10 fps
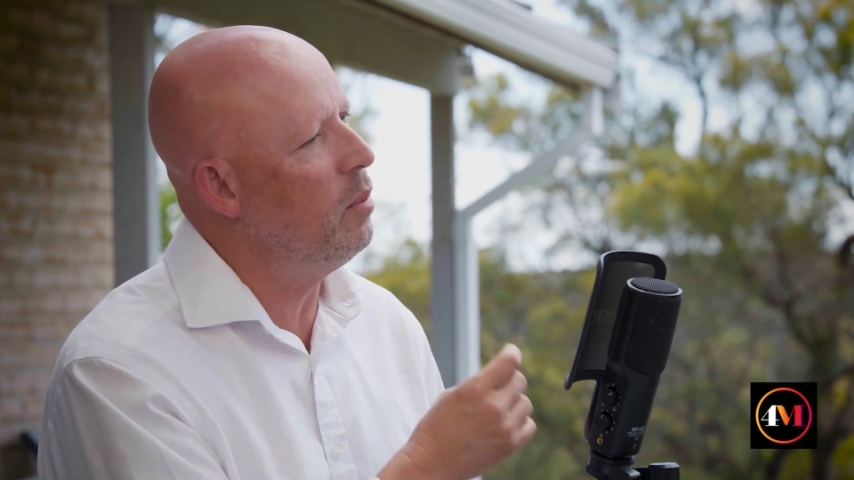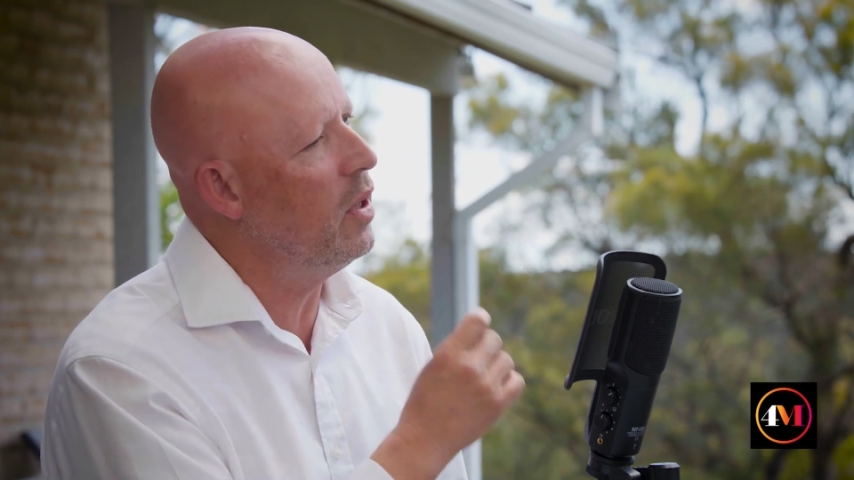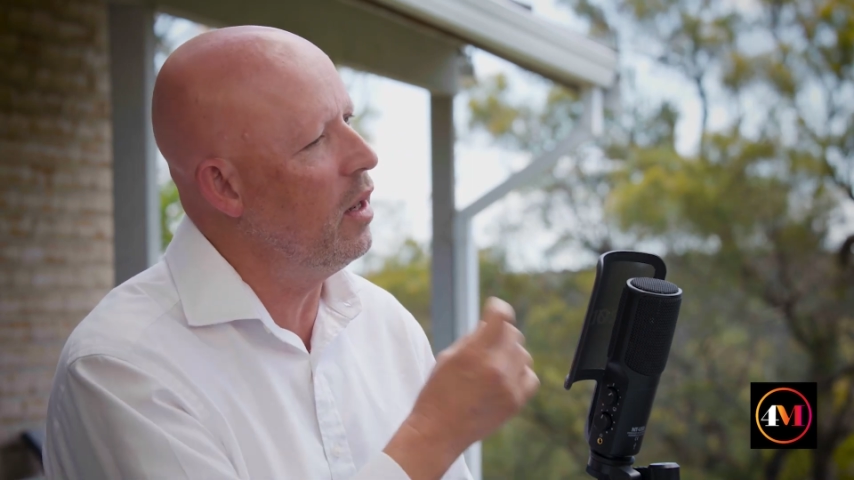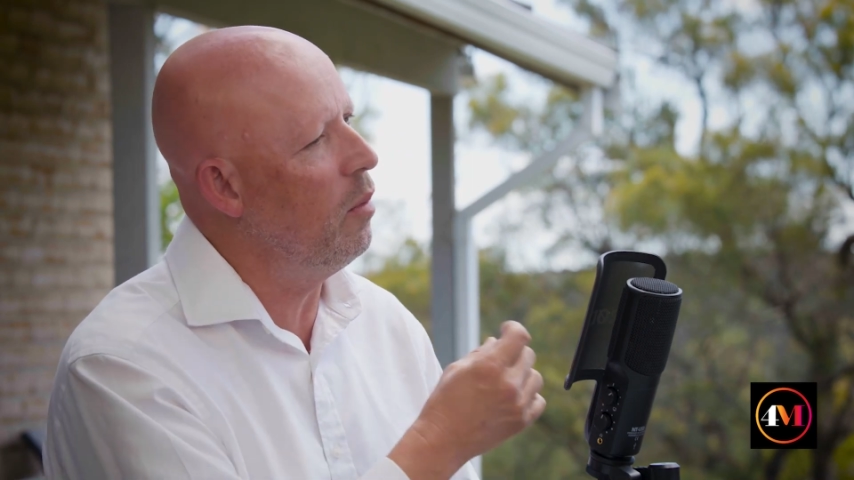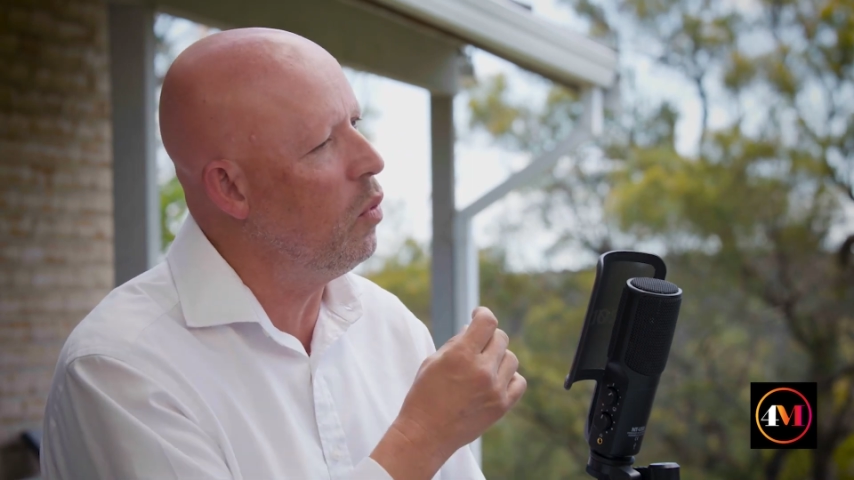
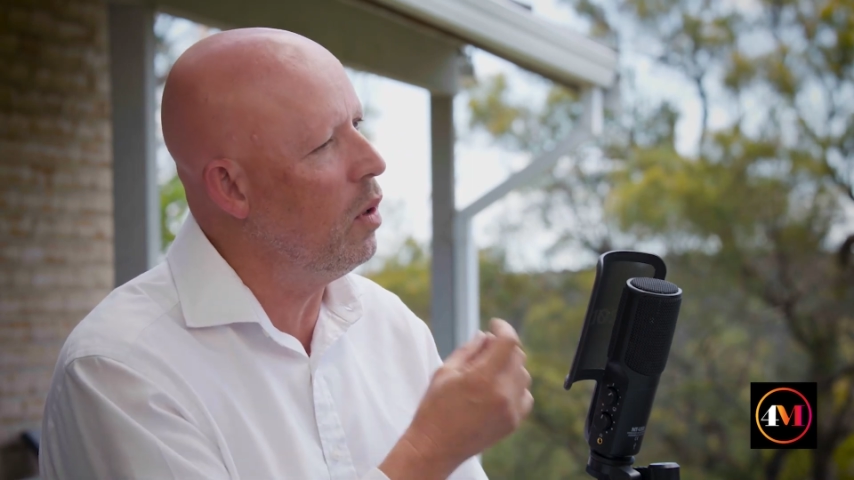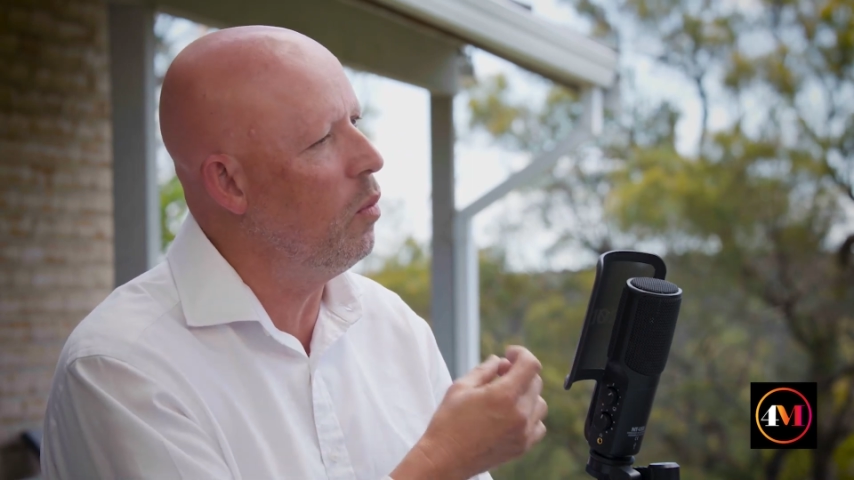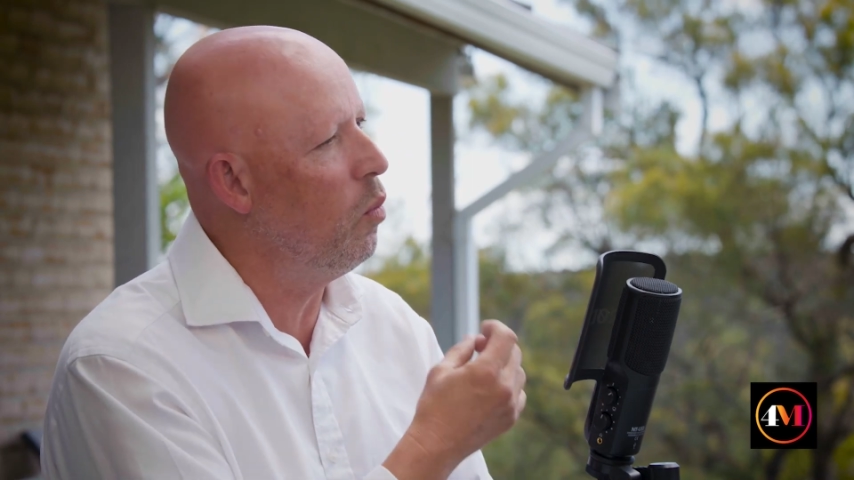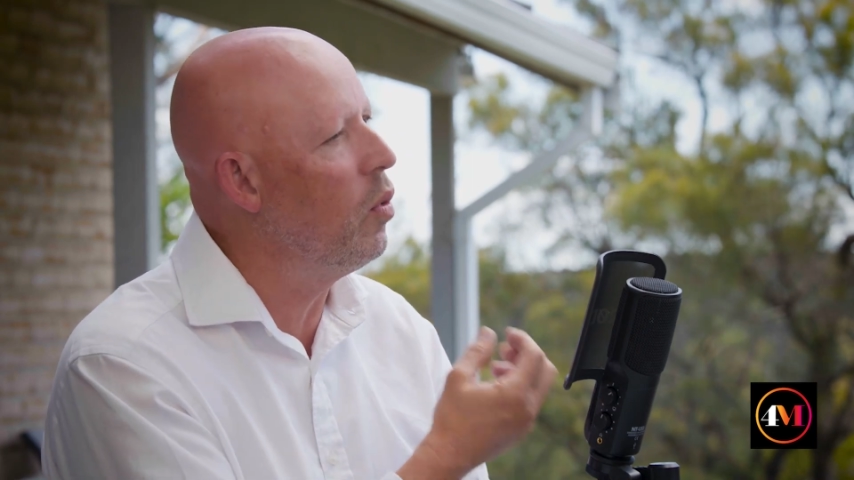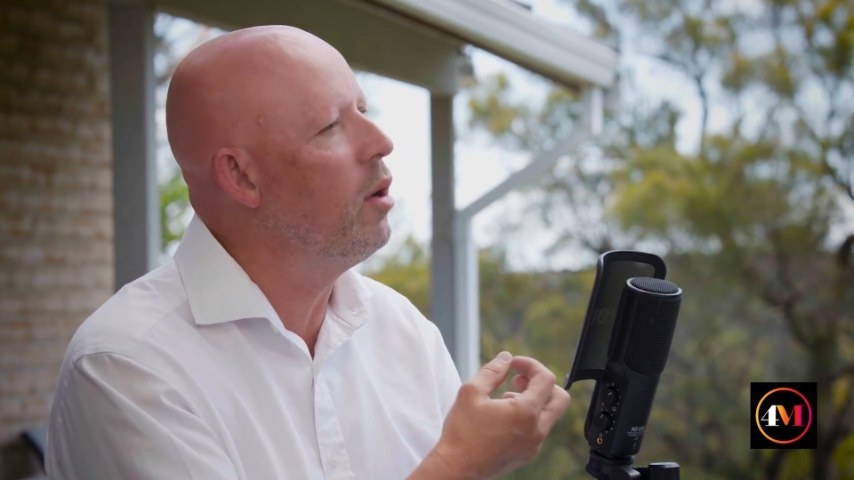But
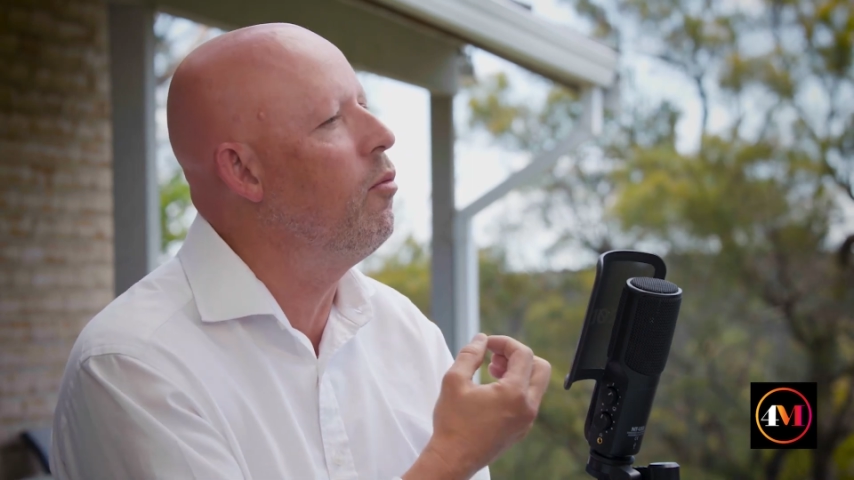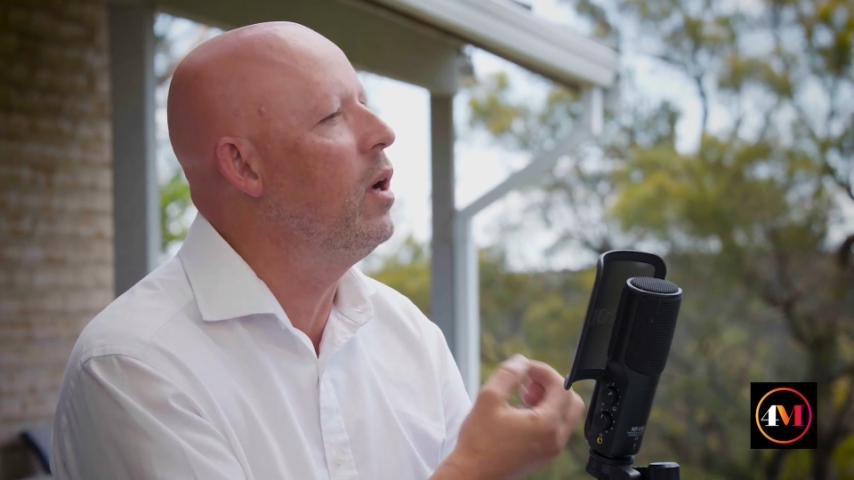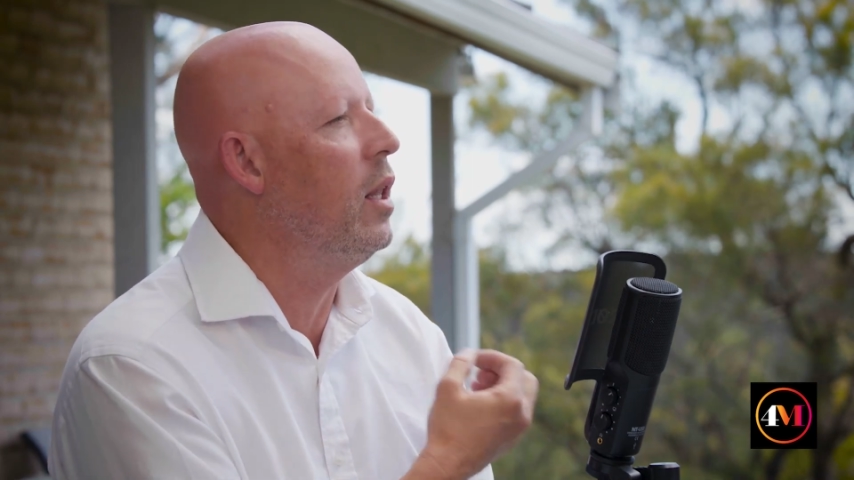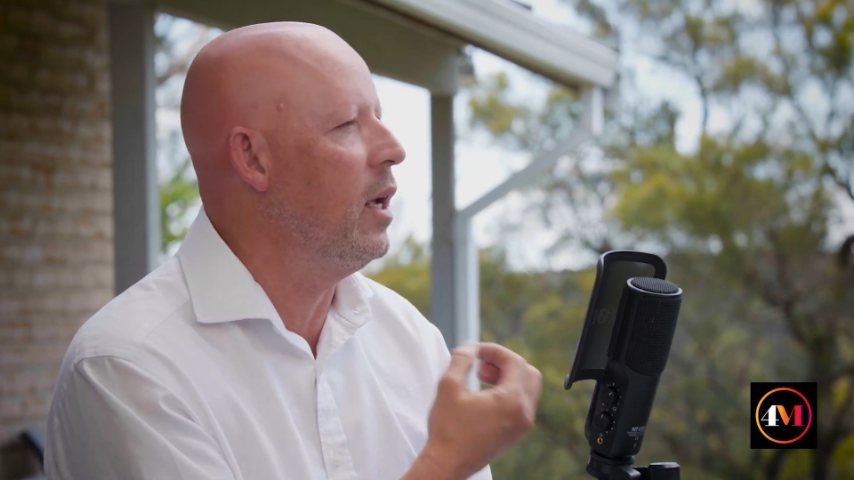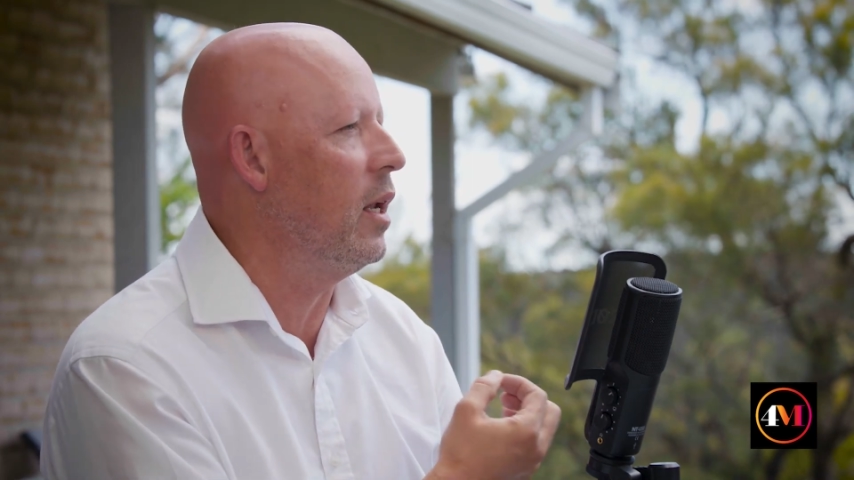what we
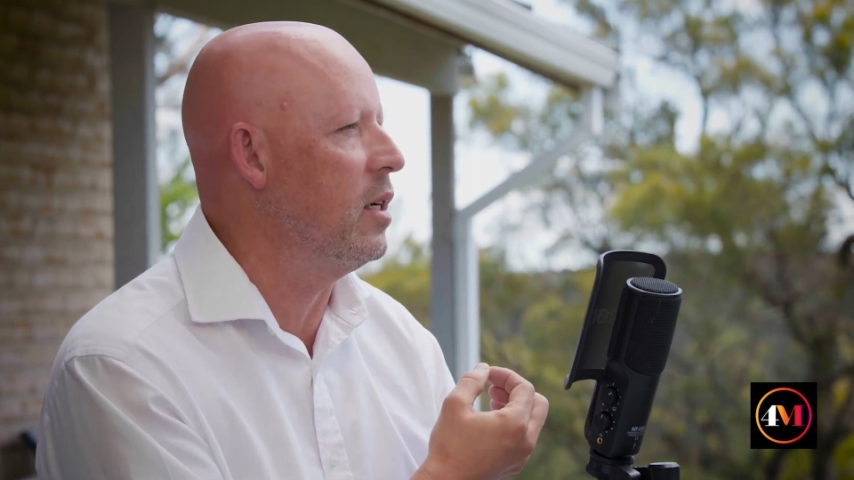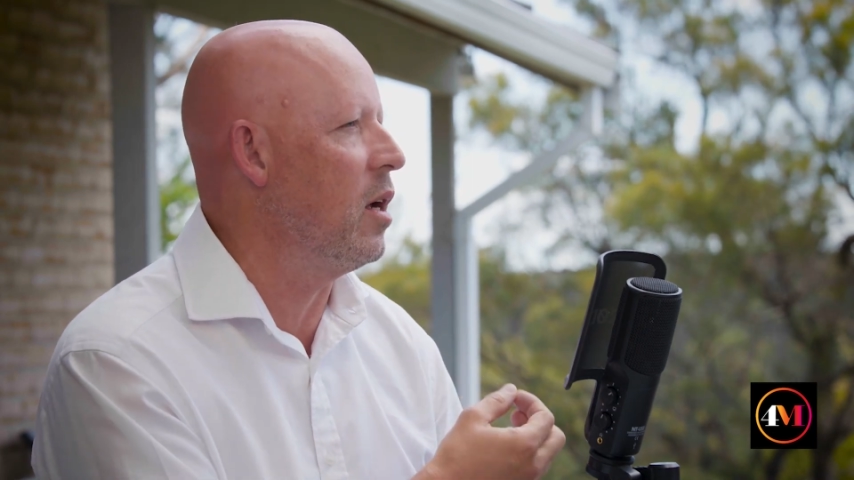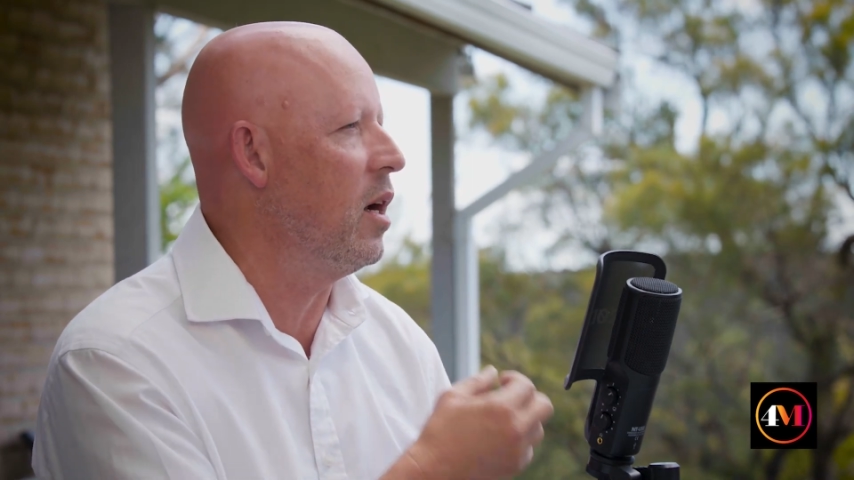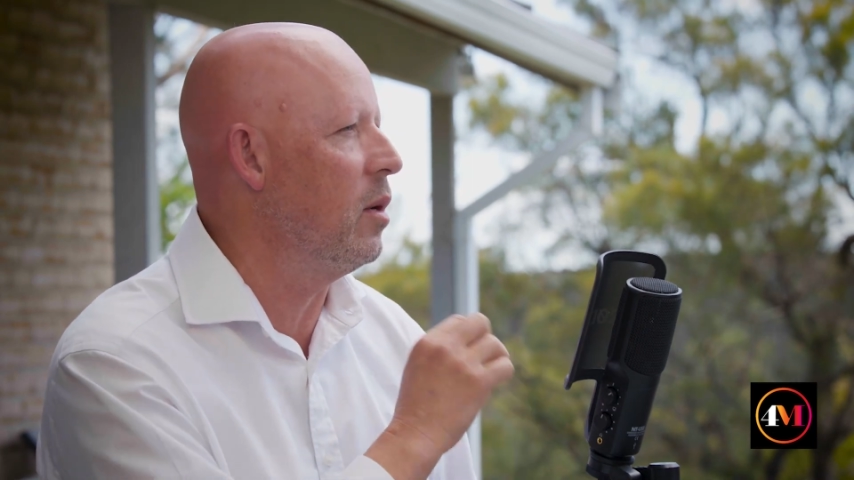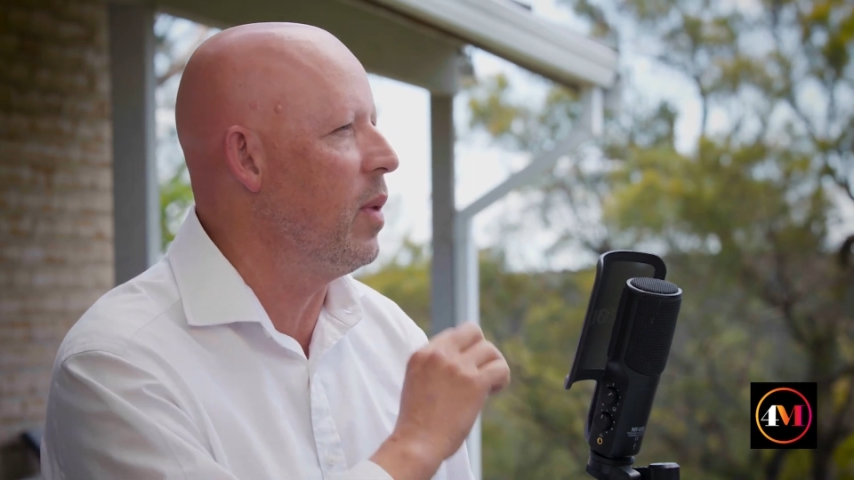really get
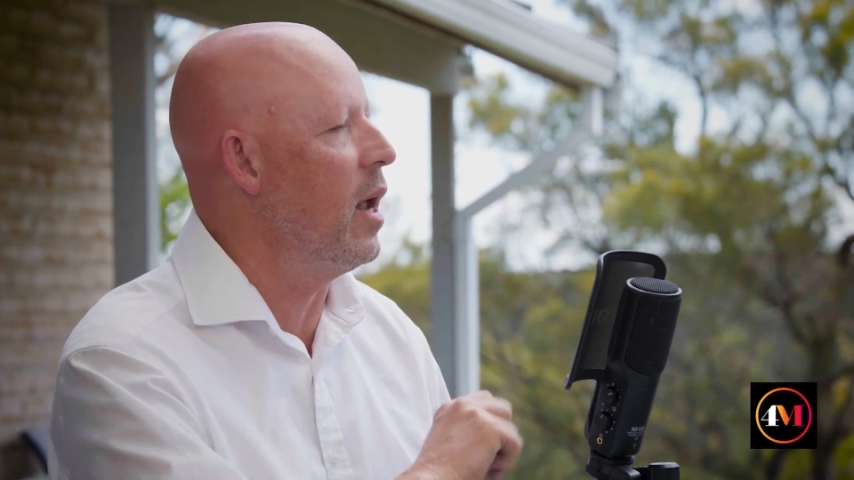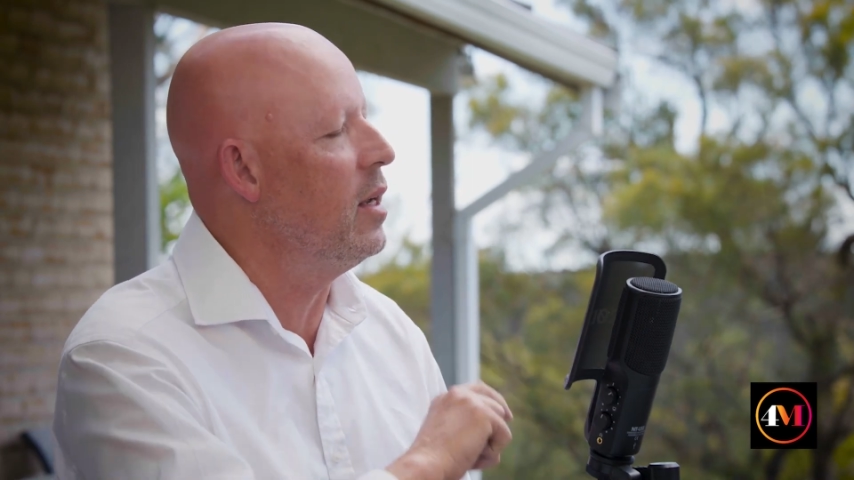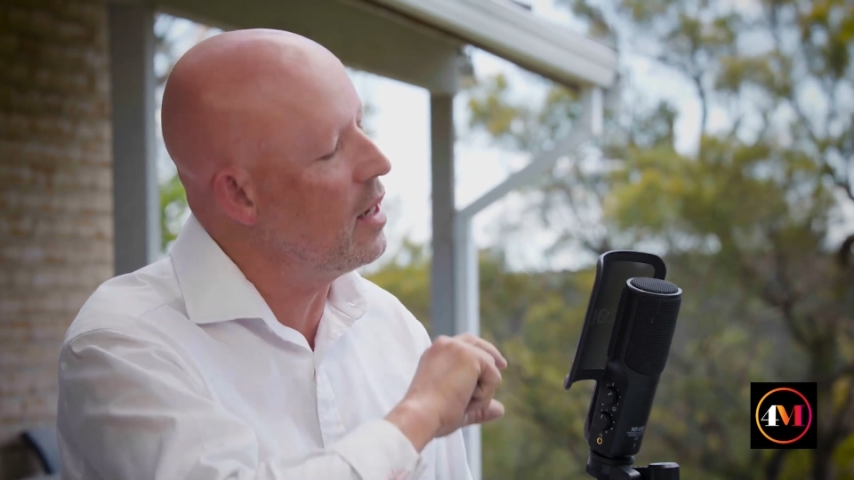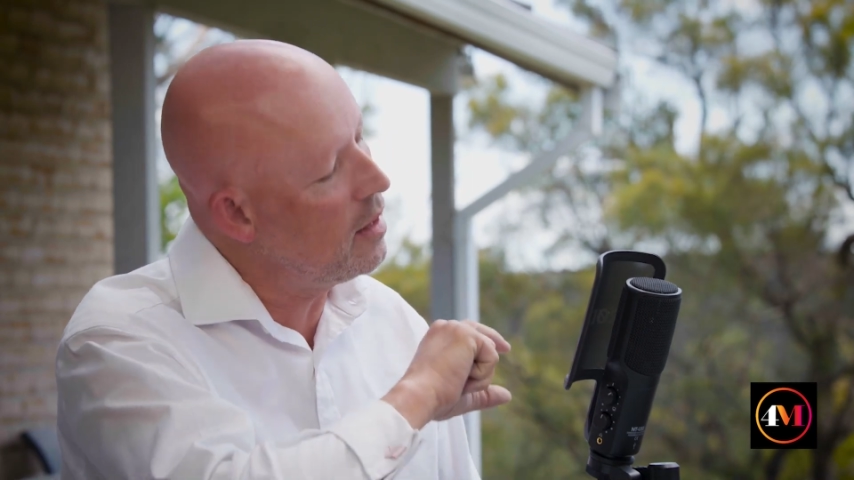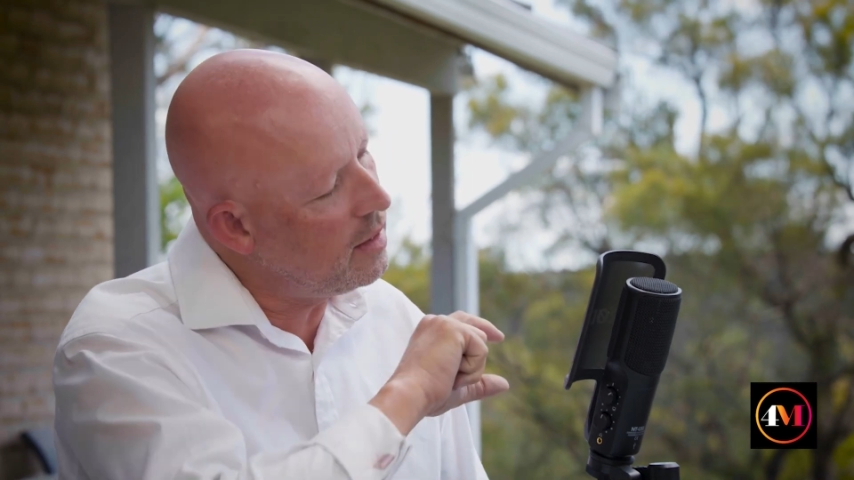excited about is